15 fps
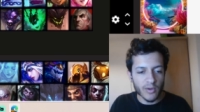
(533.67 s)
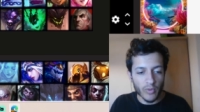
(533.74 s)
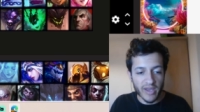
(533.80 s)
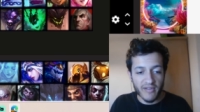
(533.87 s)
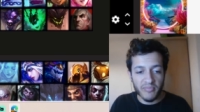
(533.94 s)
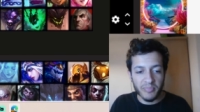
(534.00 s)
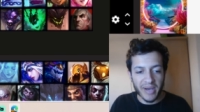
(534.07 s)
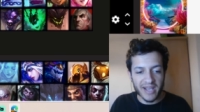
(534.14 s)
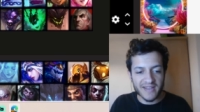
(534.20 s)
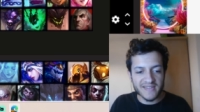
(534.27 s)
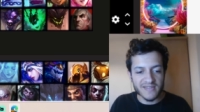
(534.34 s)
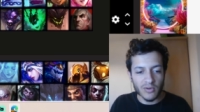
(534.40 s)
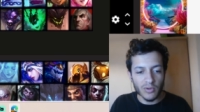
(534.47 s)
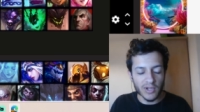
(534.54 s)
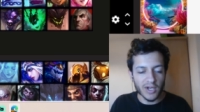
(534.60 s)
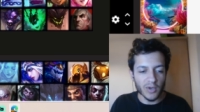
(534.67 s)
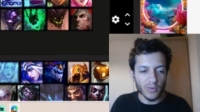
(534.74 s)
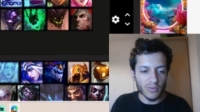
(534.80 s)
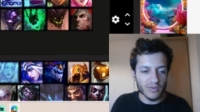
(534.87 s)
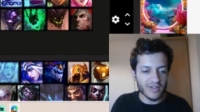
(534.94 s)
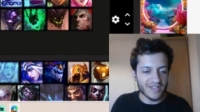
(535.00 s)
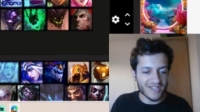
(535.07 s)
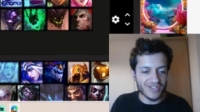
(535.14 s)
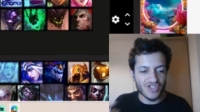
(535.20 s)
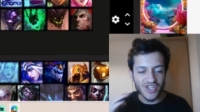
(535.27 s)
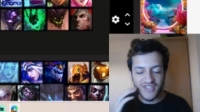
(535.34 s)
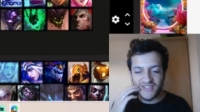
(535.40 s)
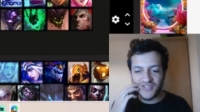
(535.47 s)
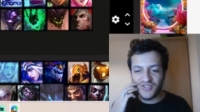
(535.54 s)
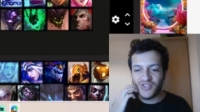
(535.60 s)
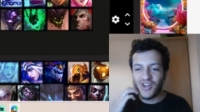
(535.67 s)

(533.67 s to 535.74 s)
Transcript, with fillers: We have Pyke so low, just